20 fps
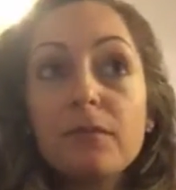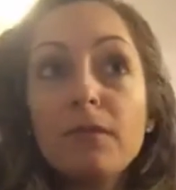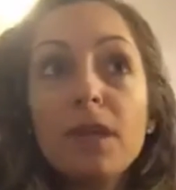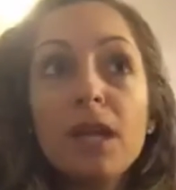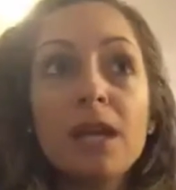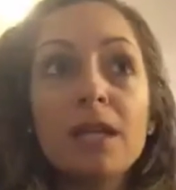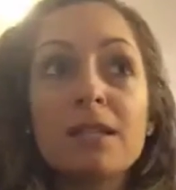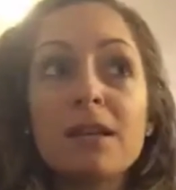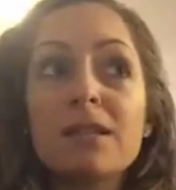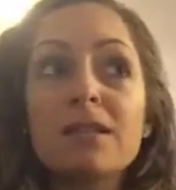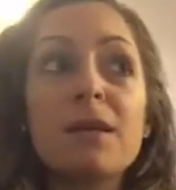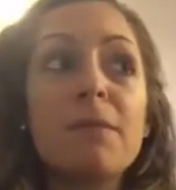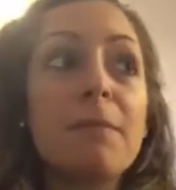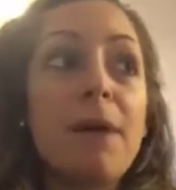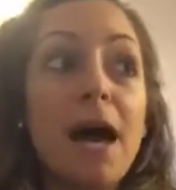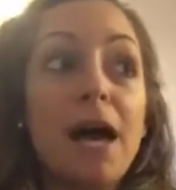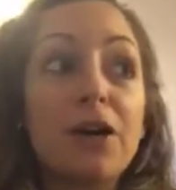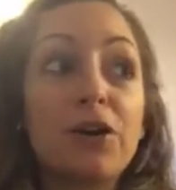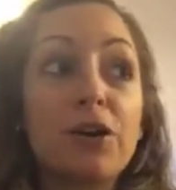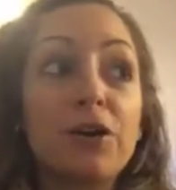It doesn't
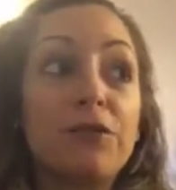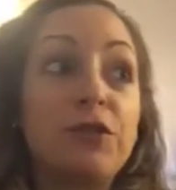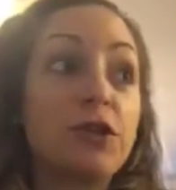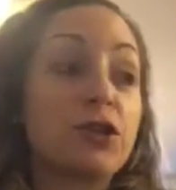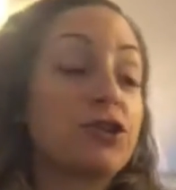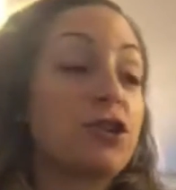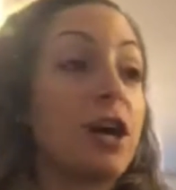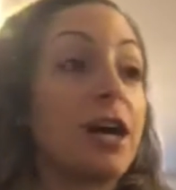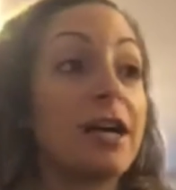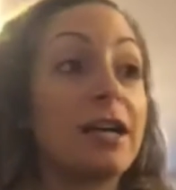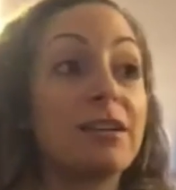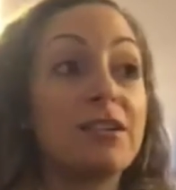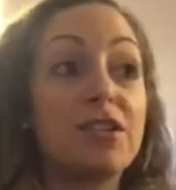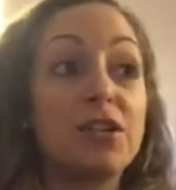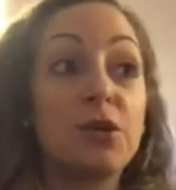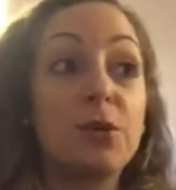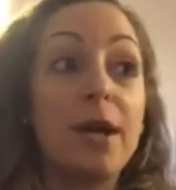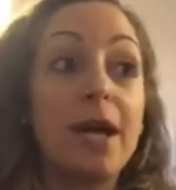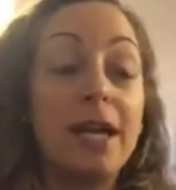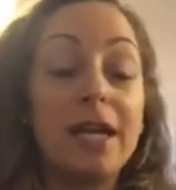matter if you're trying
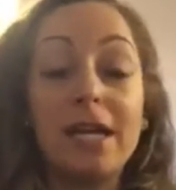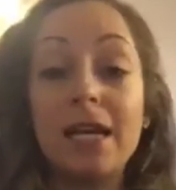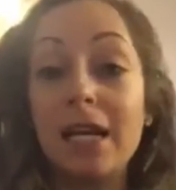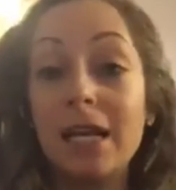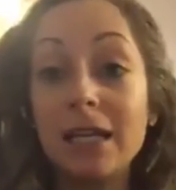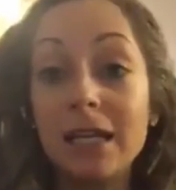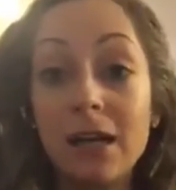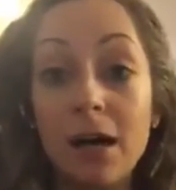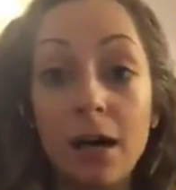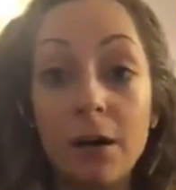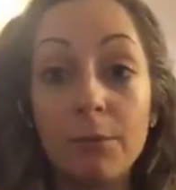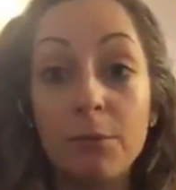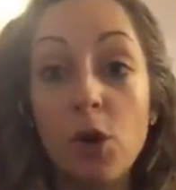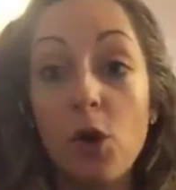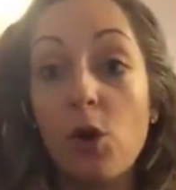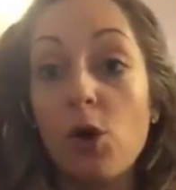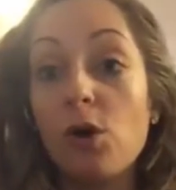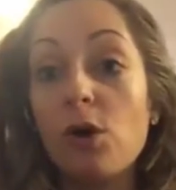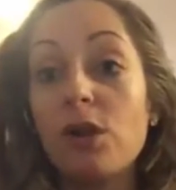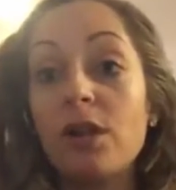to hit an income
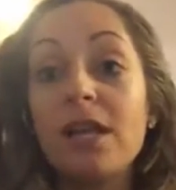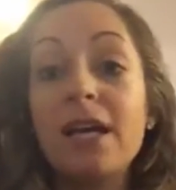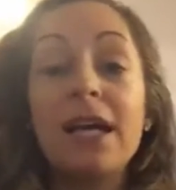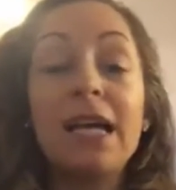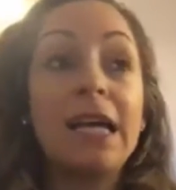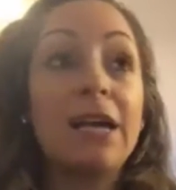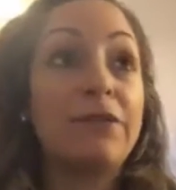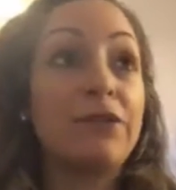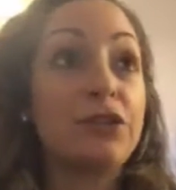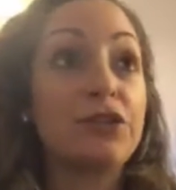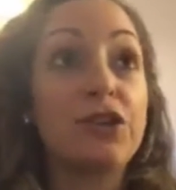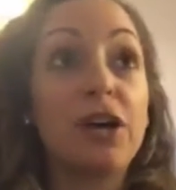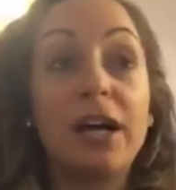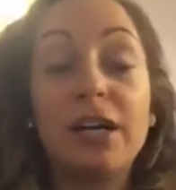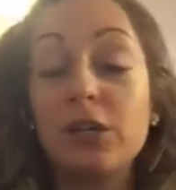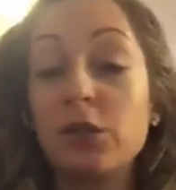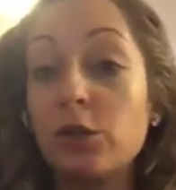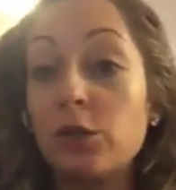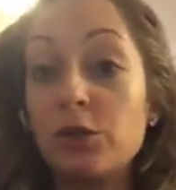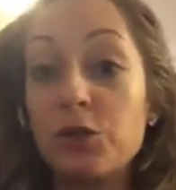goal, if you're trying
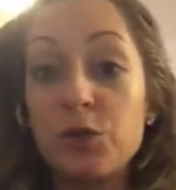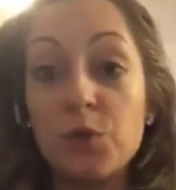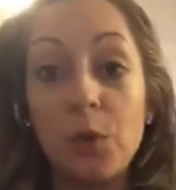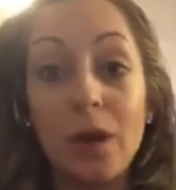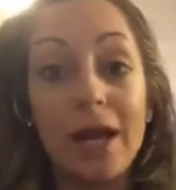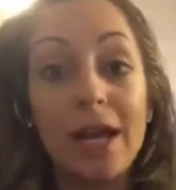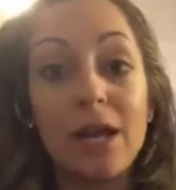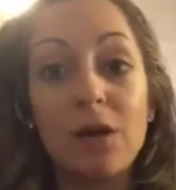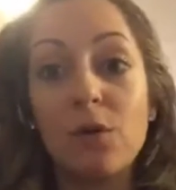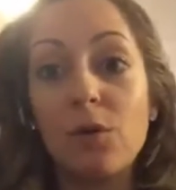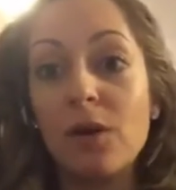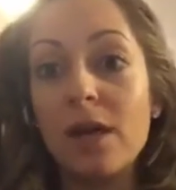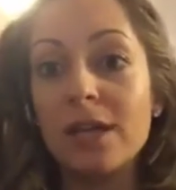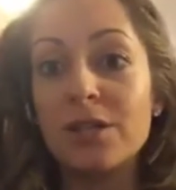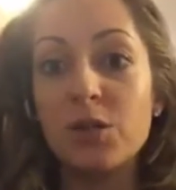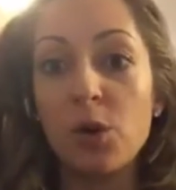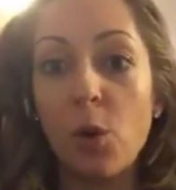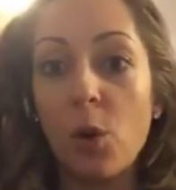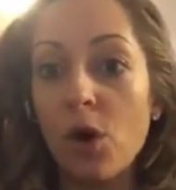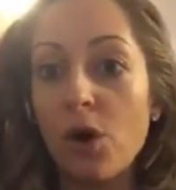to lose weight,
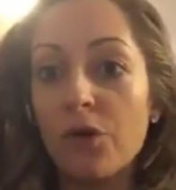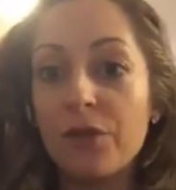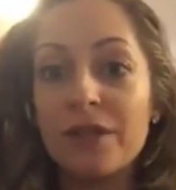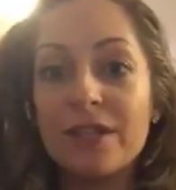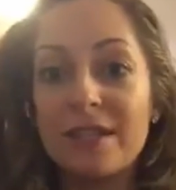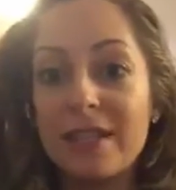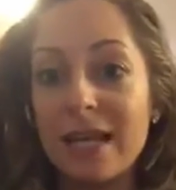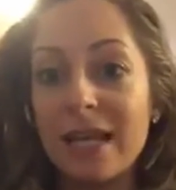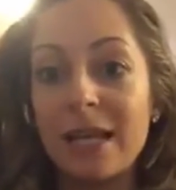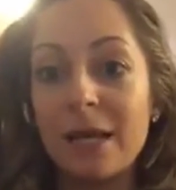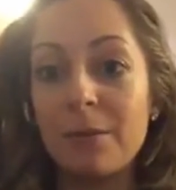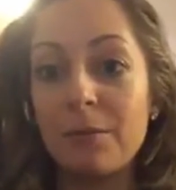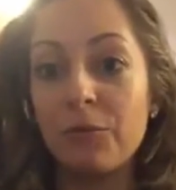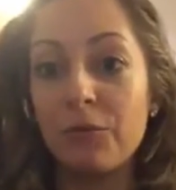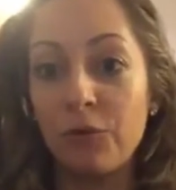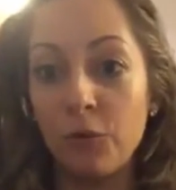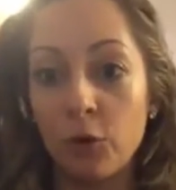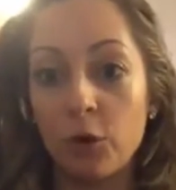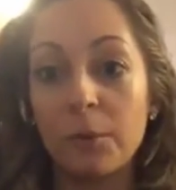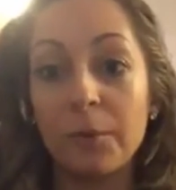it's all the same
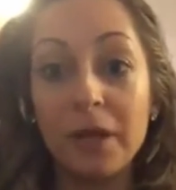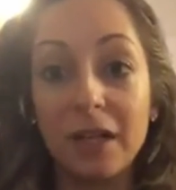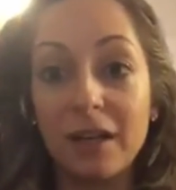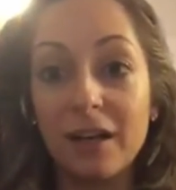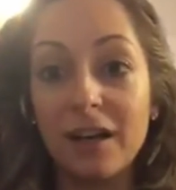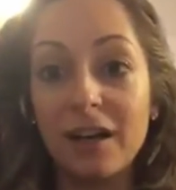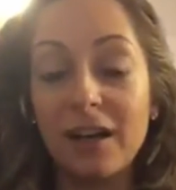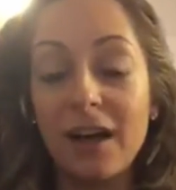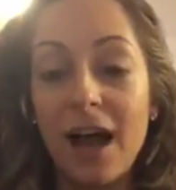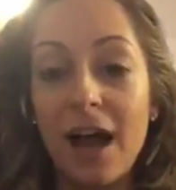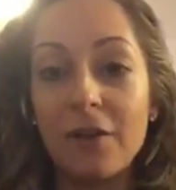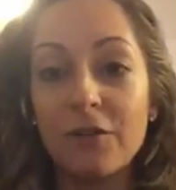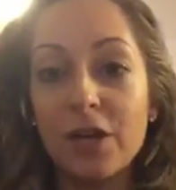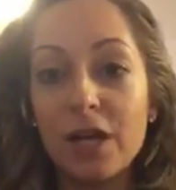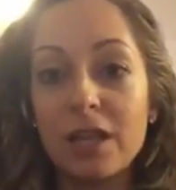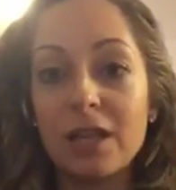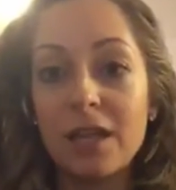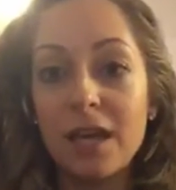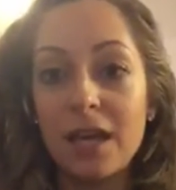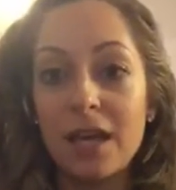formula.
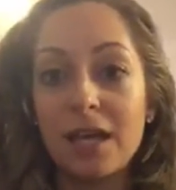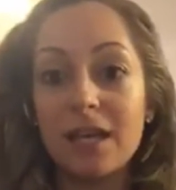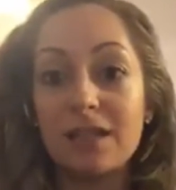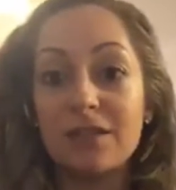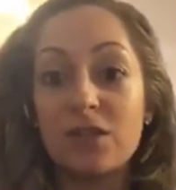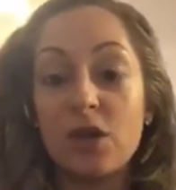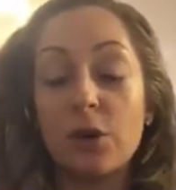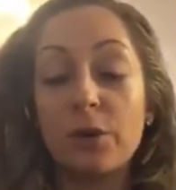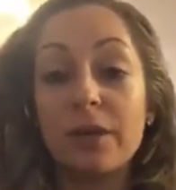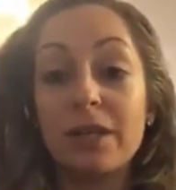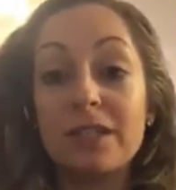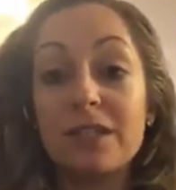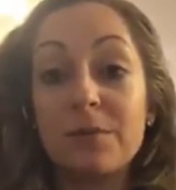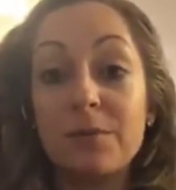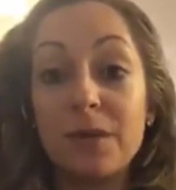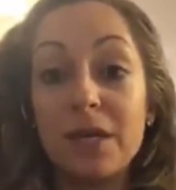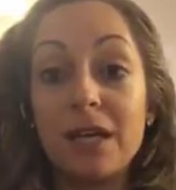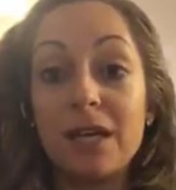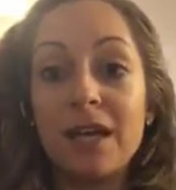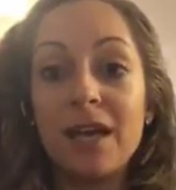Everything is going to
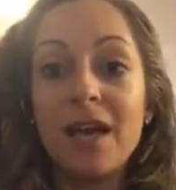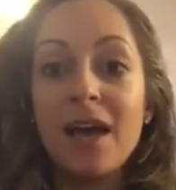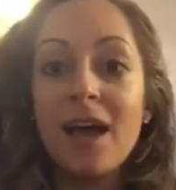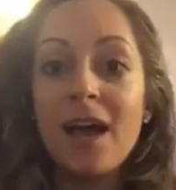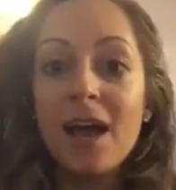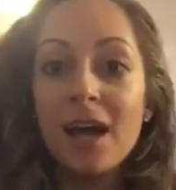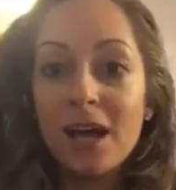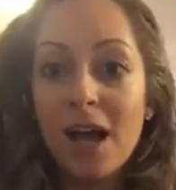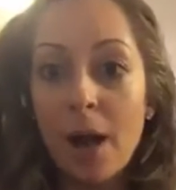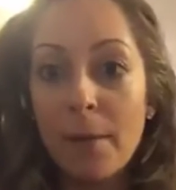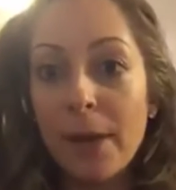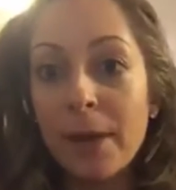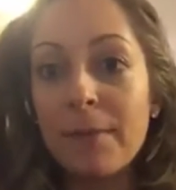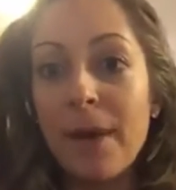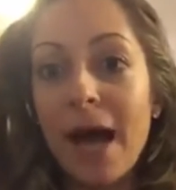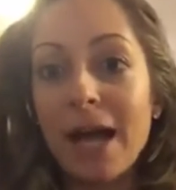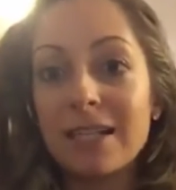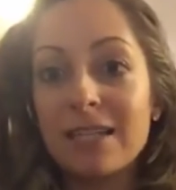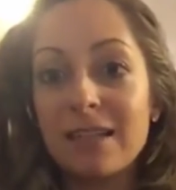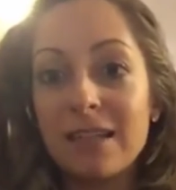be coming
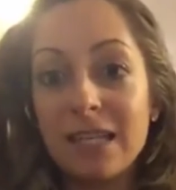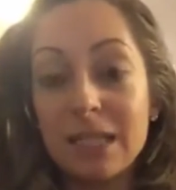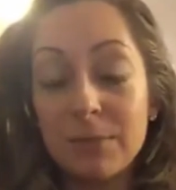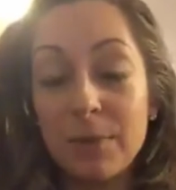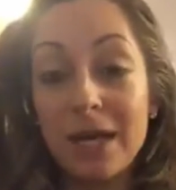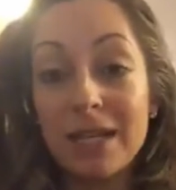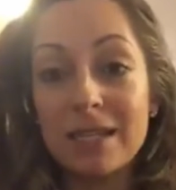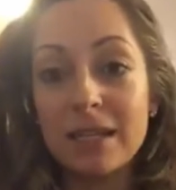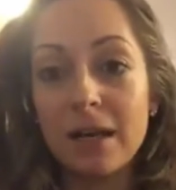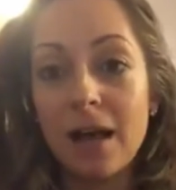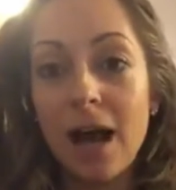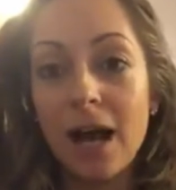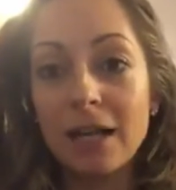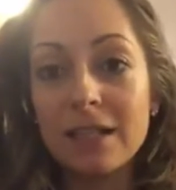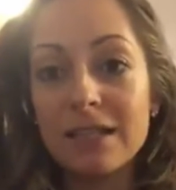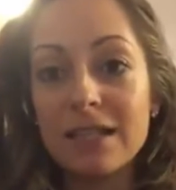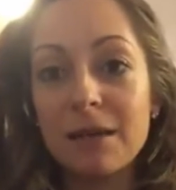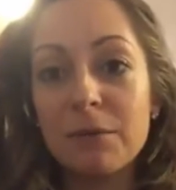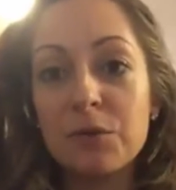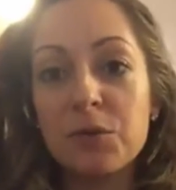back to these basic
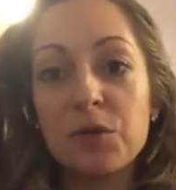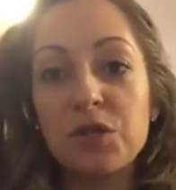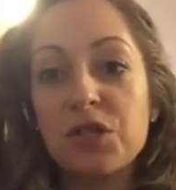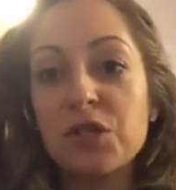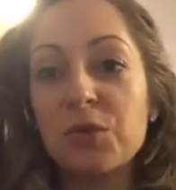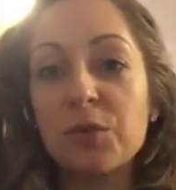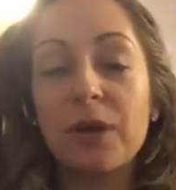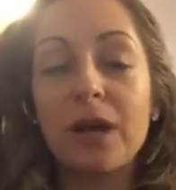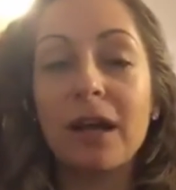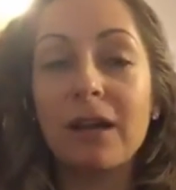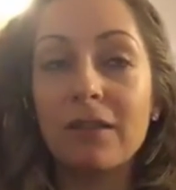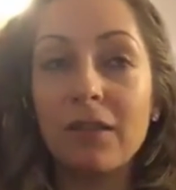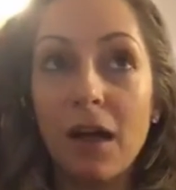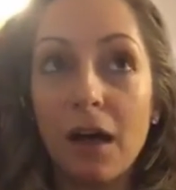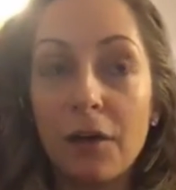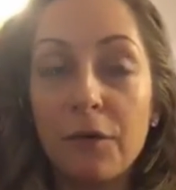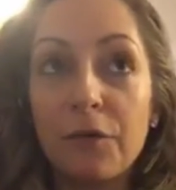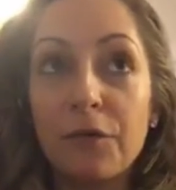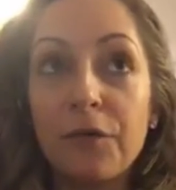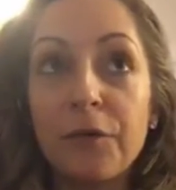concepts, which is what I
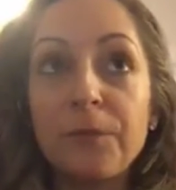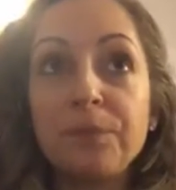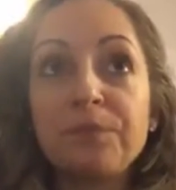love.